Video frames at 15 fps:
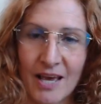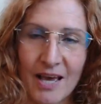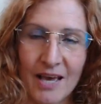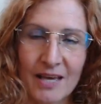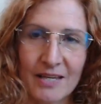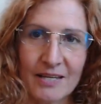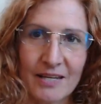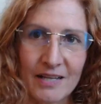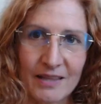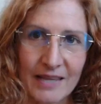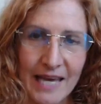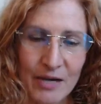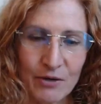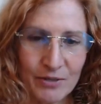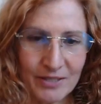and
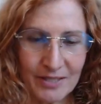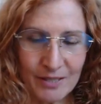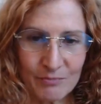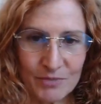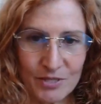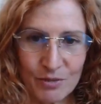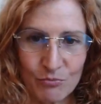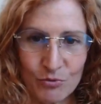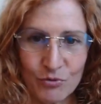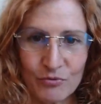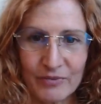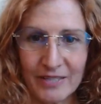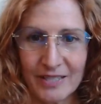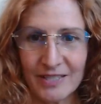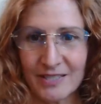allowing them to move
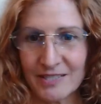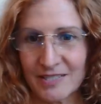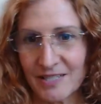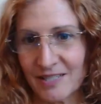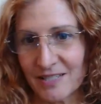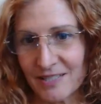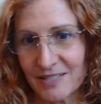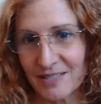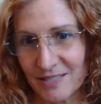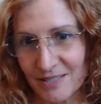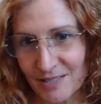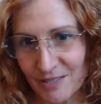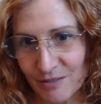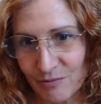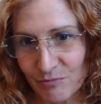into the
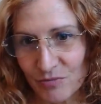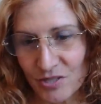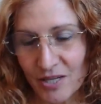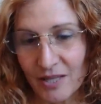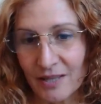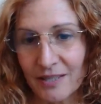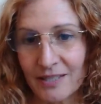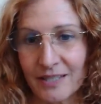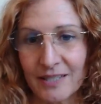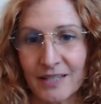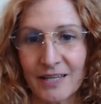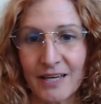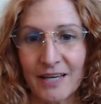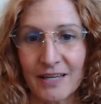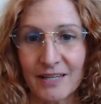system gently
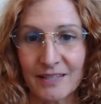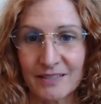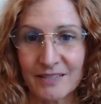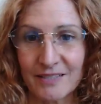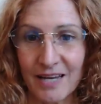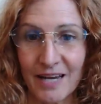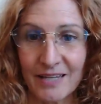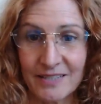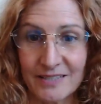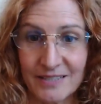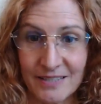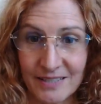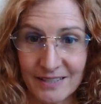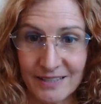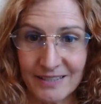and
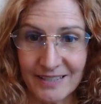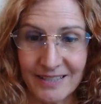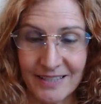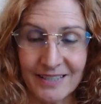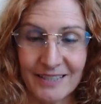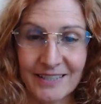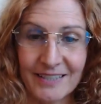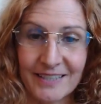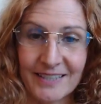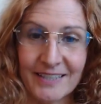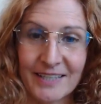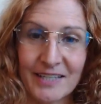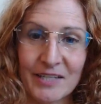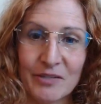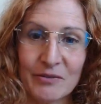ideally,
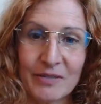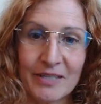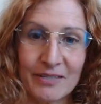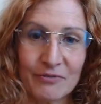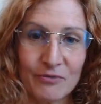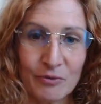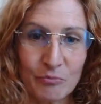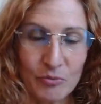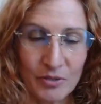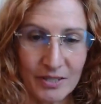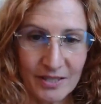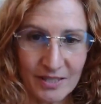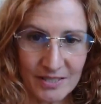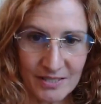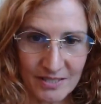right, if we bring
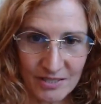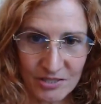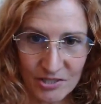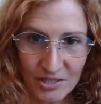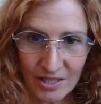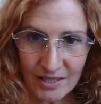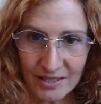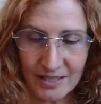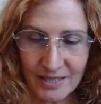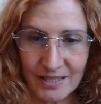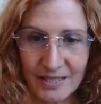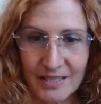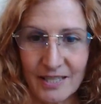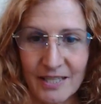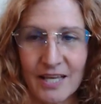things in
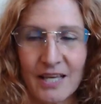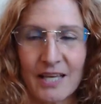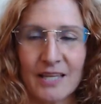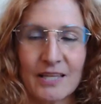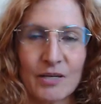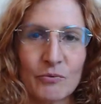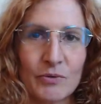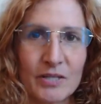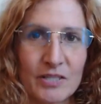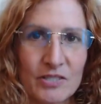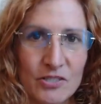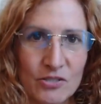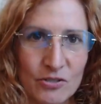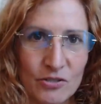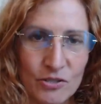gently, that we can
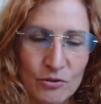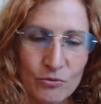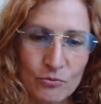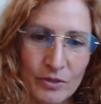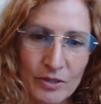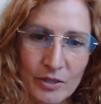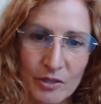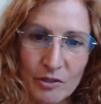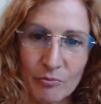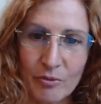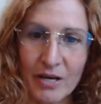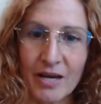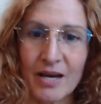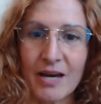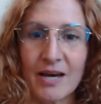start to
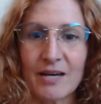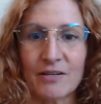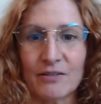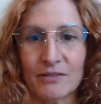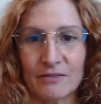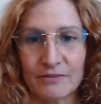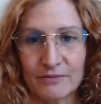repattern.